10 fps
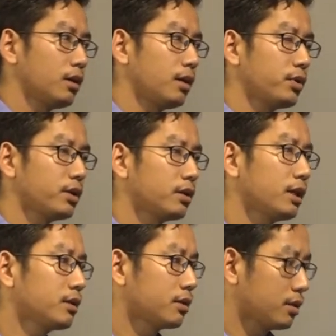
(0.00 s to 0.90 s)
I mean,
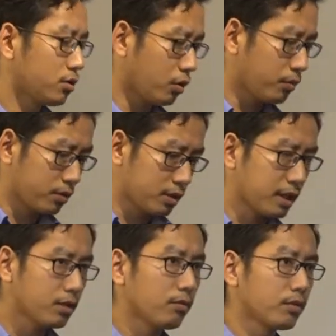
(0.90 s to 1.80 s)
that the
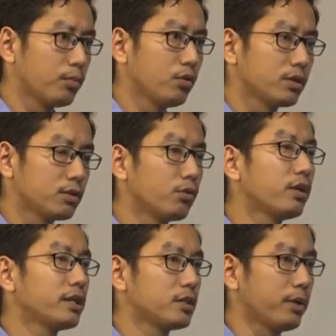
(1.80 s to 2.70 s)
title of the book is
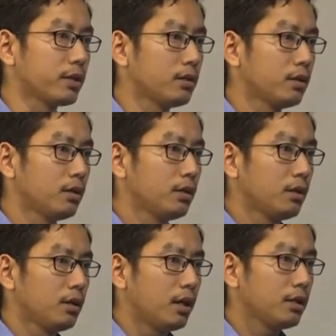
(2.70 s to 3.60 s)
Nuclear Tibet.
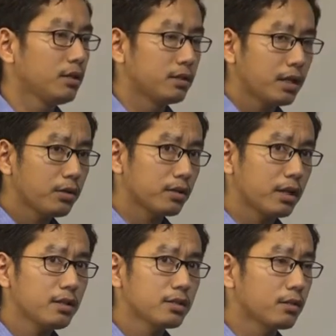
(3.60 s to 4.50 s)
I think that
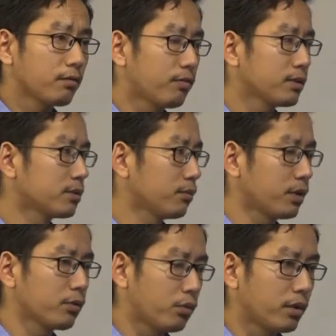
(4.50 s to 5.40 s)
is the first,
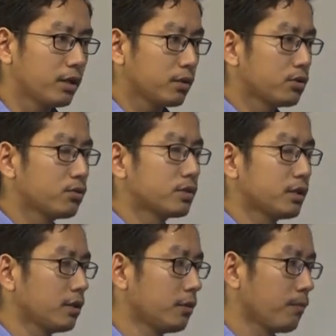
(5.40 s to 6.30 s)
I should
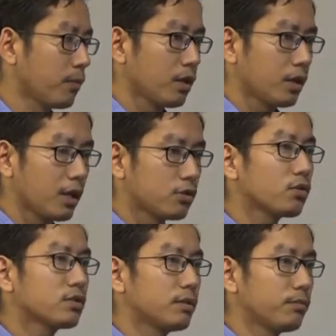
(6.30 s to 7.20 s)
say,
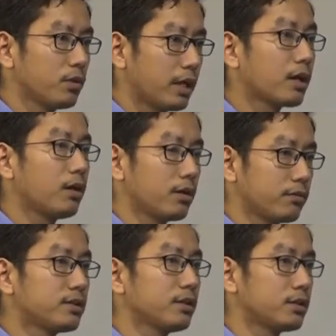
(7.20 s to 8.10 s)
exhaustive
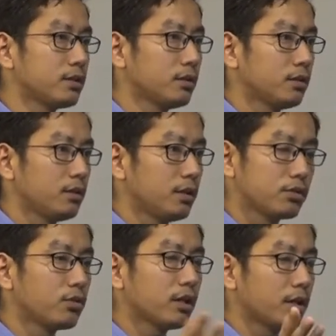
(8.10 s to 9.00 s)
research.
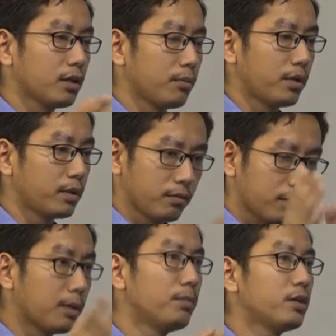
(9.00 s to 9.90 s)
It's not a
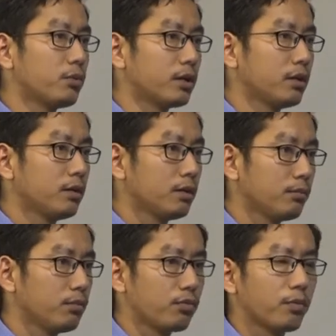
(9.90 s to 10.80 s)
complete one.
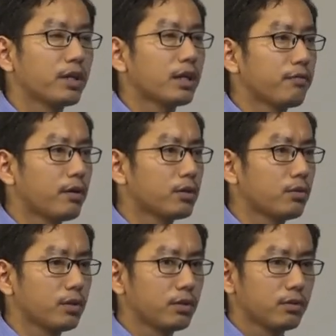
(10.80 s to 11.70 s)
From that I found
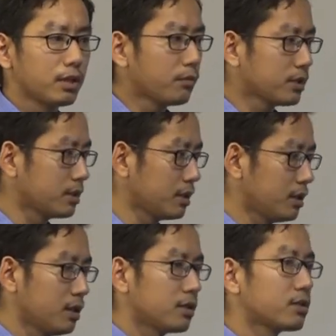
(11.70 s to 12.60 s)
out, you know, there was a
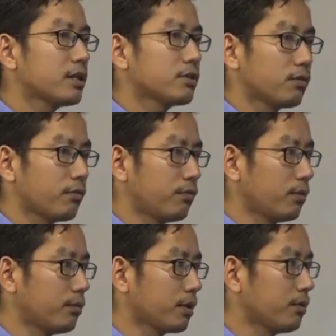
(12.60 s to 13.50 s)
trace of
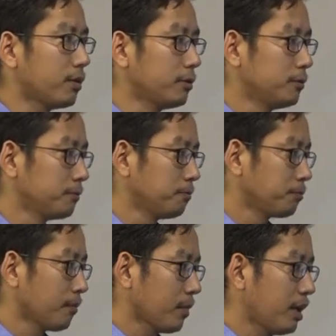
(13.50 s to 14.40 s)

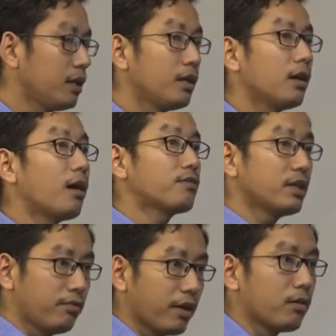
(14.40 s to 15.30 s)
an
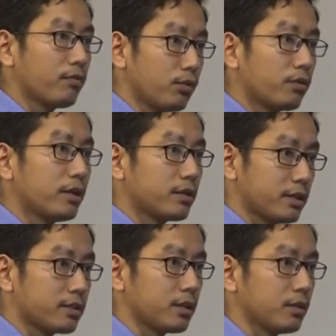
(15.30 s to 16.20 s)
after effect of nuclear
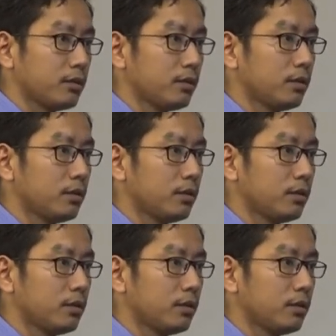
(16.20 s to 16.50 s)
testing.